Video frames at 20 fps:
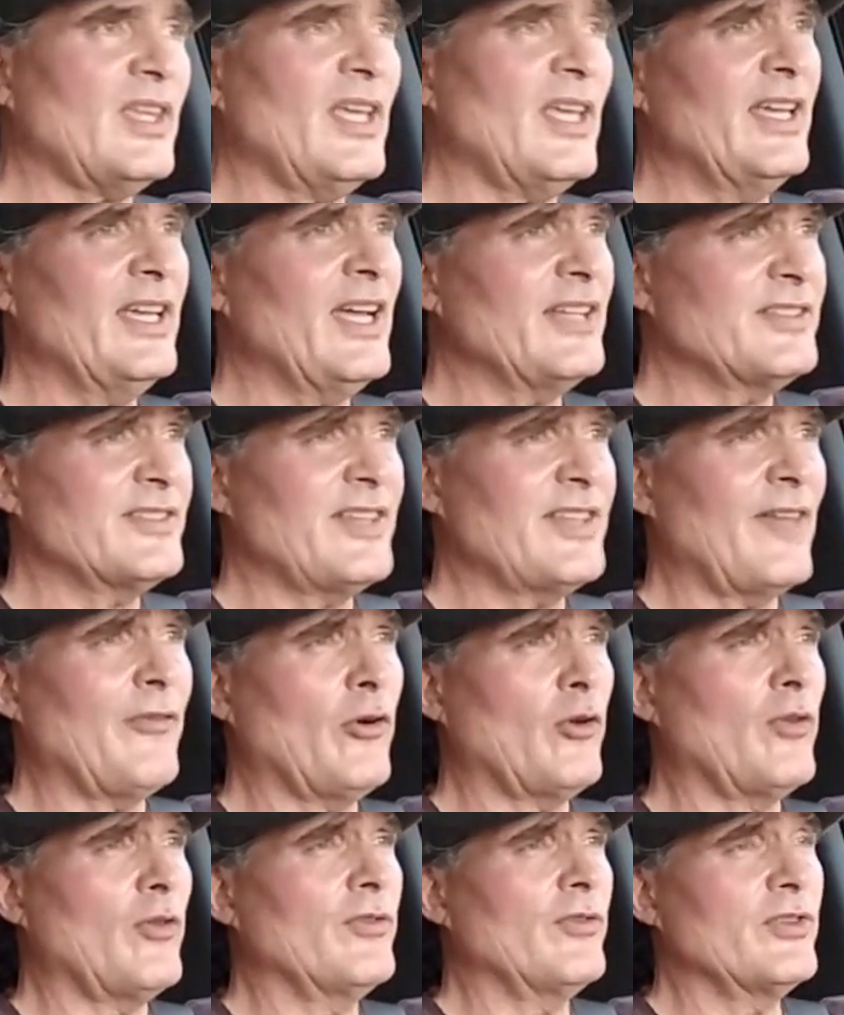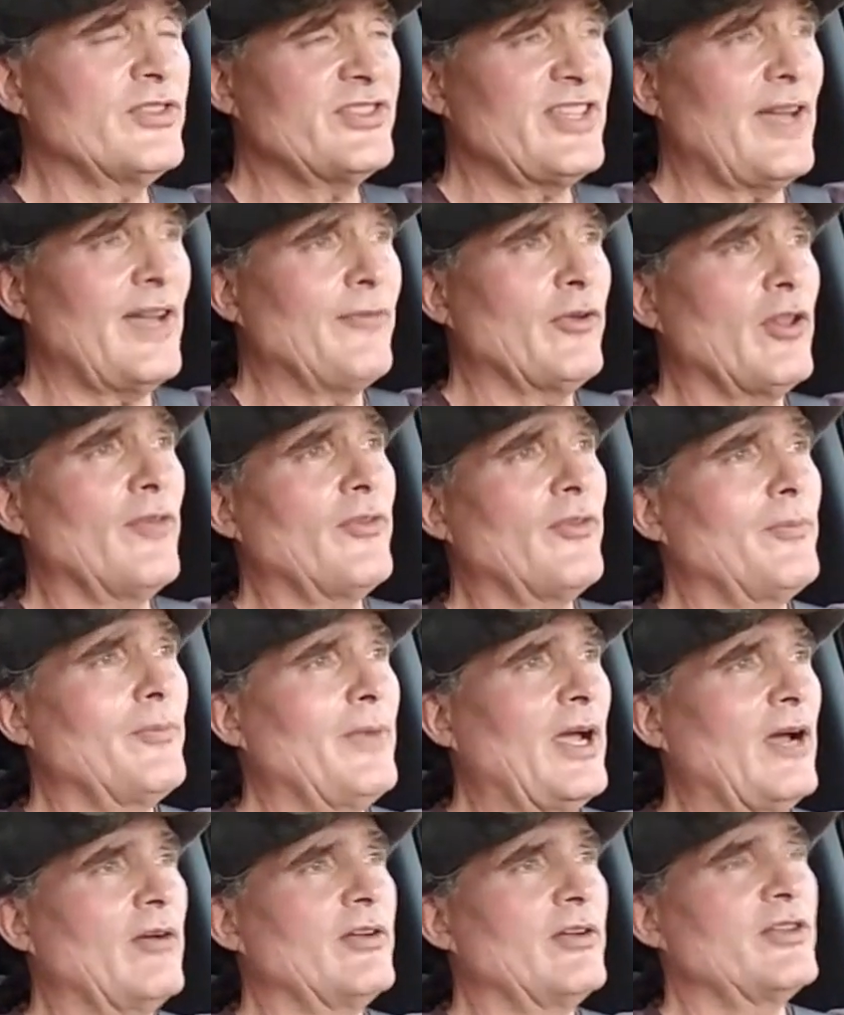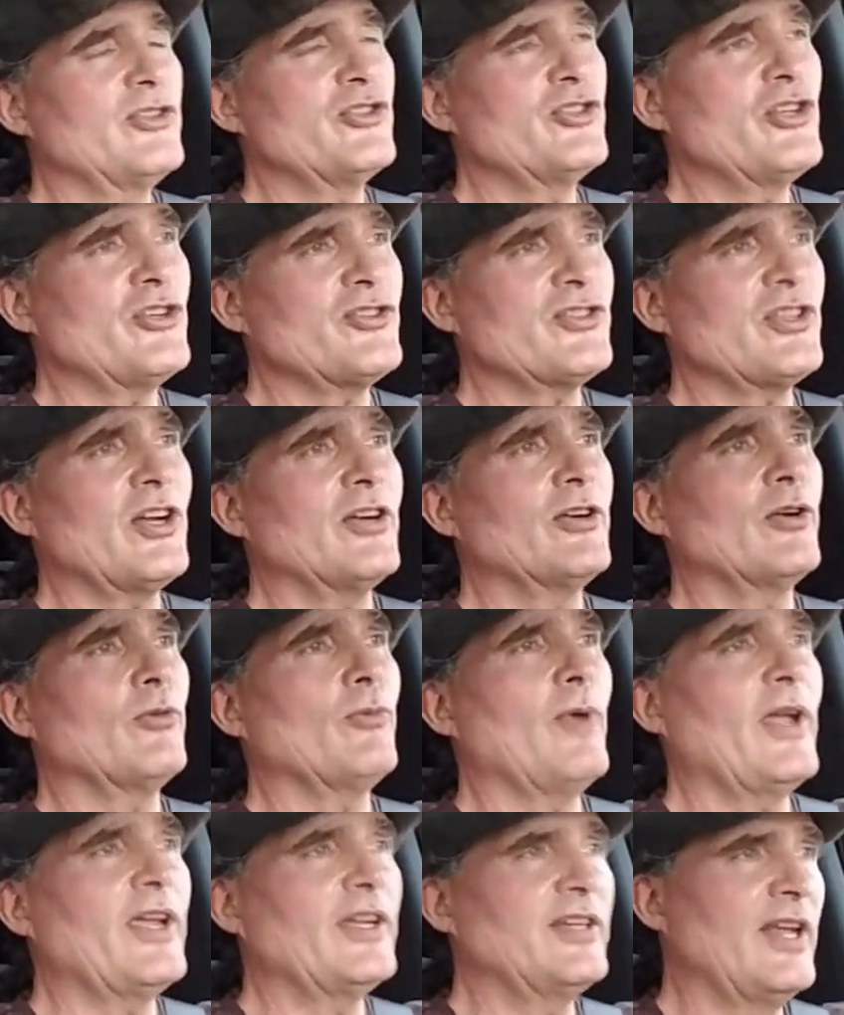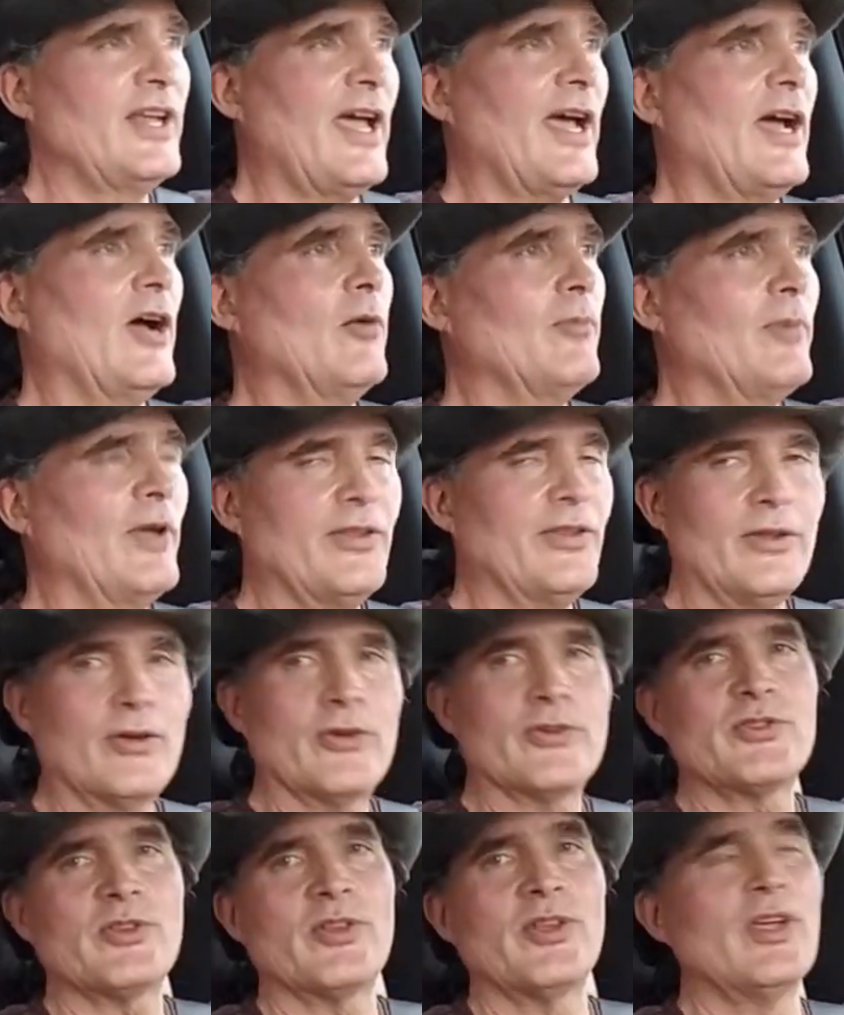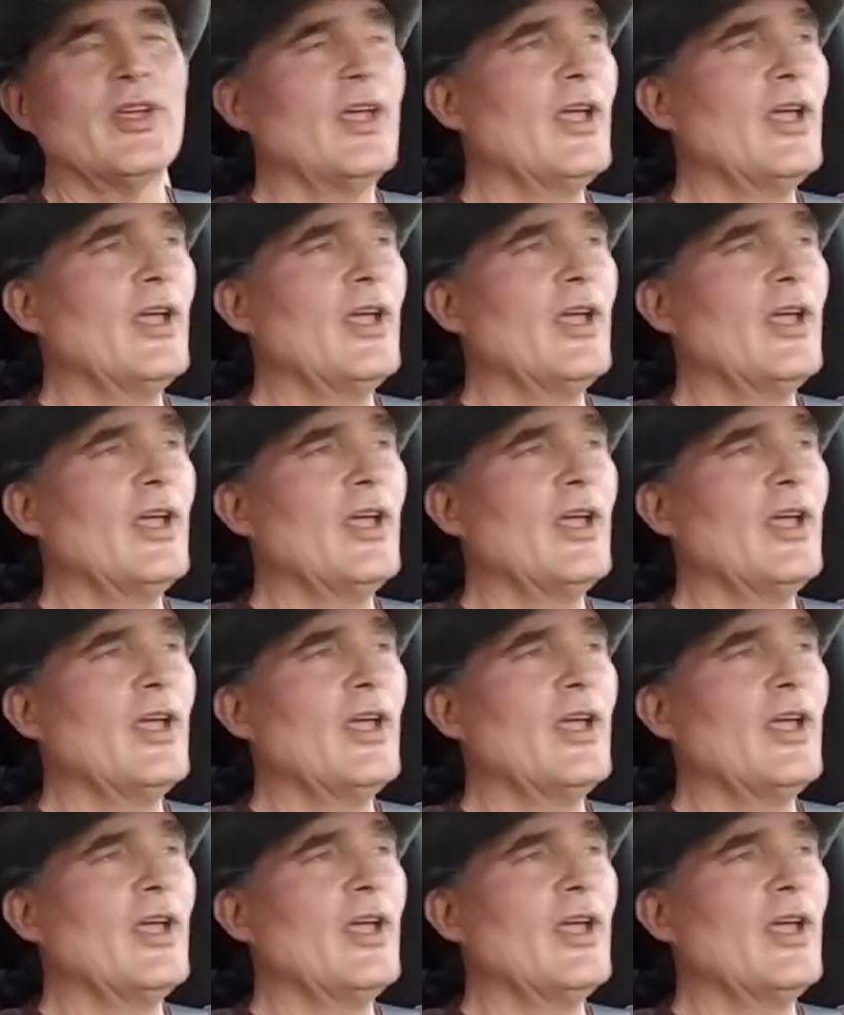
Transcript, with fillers: We got several several of them out. It's just starting to rain now, but there's